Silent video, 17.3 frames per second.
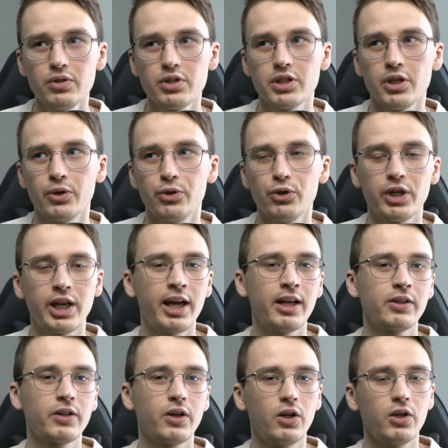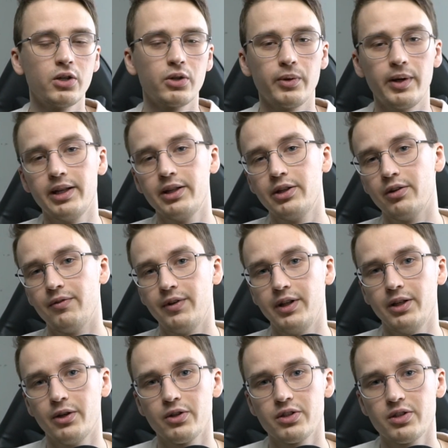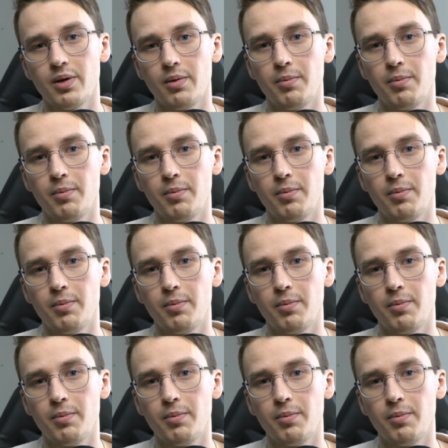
so you can't color grade your videos,